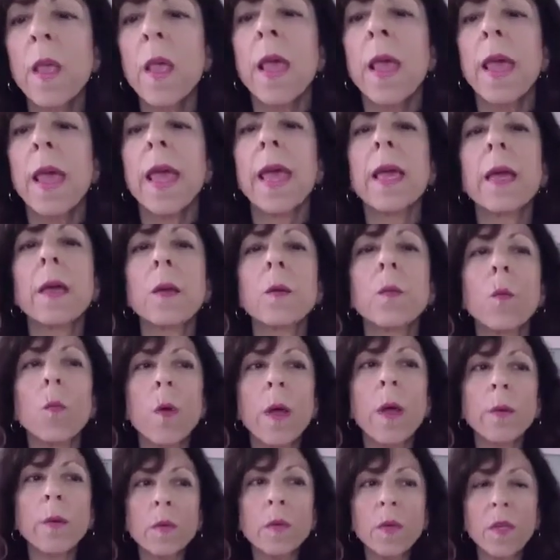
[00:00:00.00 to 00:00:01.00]
And
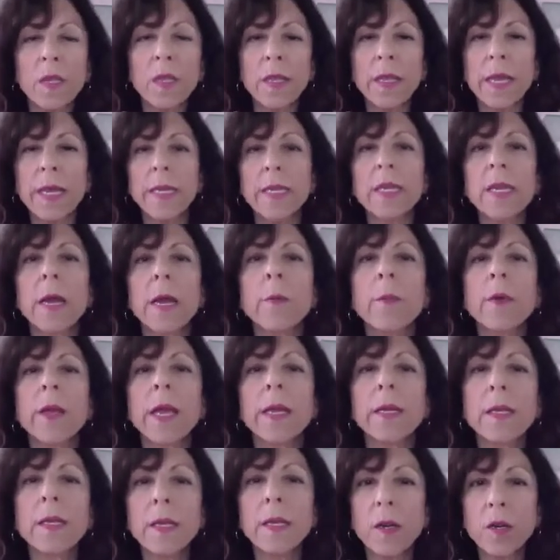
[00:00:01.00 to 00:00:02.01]
when was the last time we
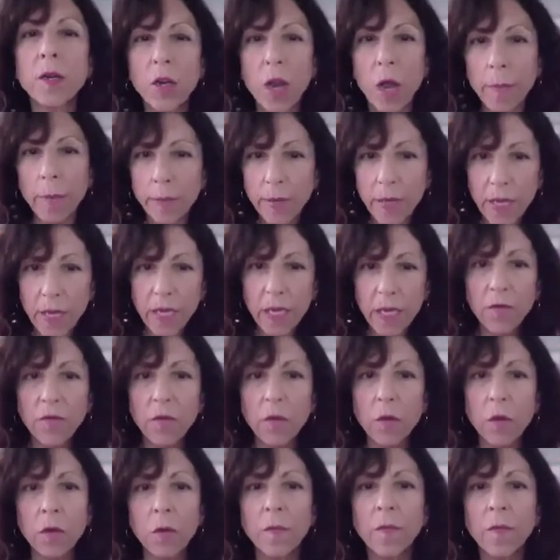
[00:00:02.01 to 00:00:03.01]
had such
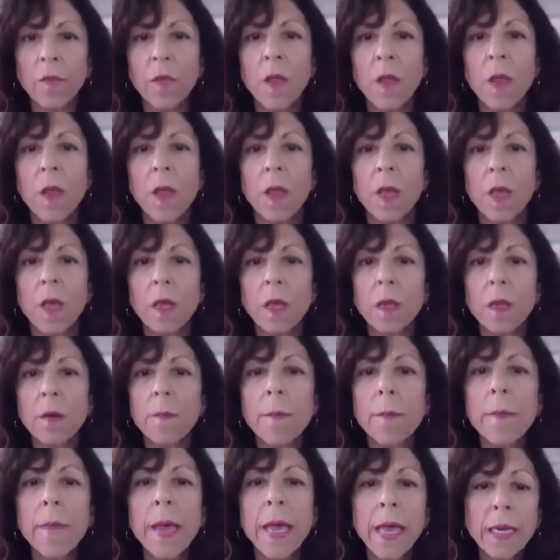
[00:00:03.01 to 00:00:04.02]
upheaval
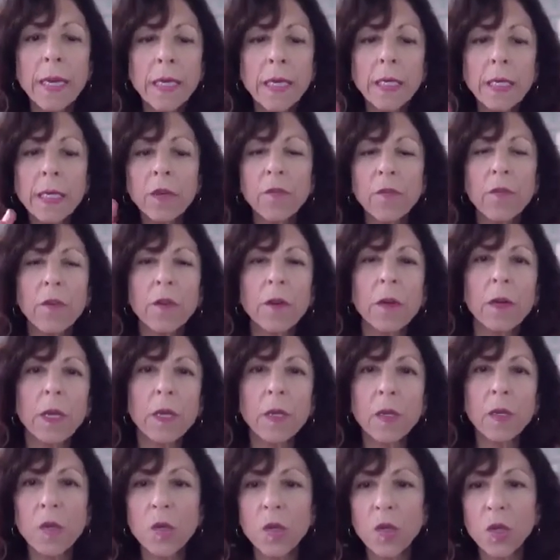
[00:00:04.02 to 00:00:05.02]
in many different
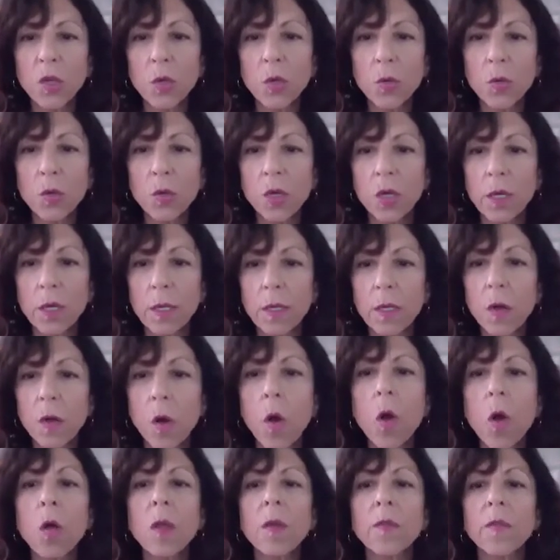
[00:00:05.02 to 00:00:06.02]
institutions,
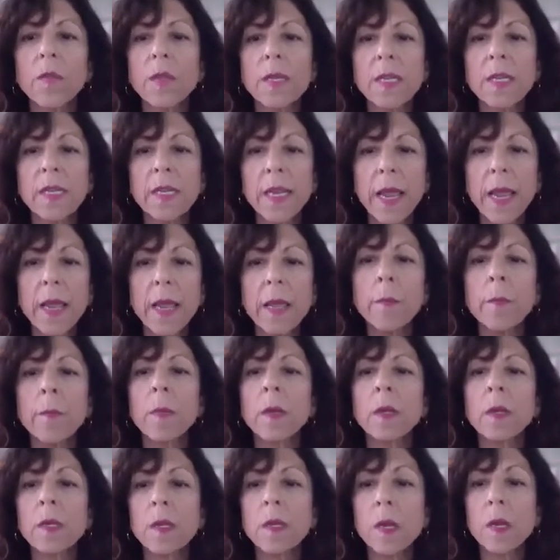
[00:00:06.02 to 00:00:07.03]
all at the same
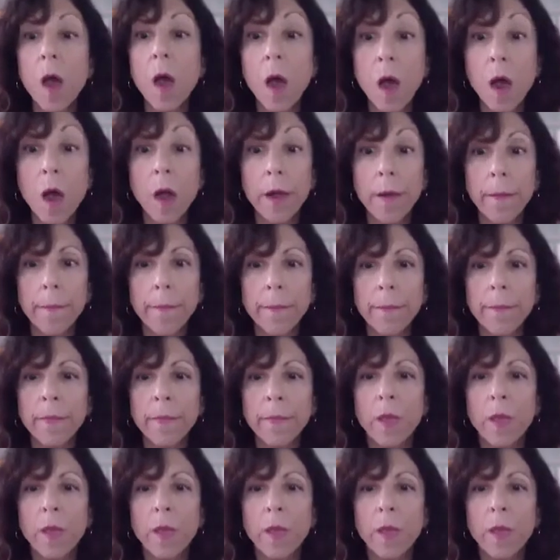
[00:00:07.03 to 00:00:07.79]
time?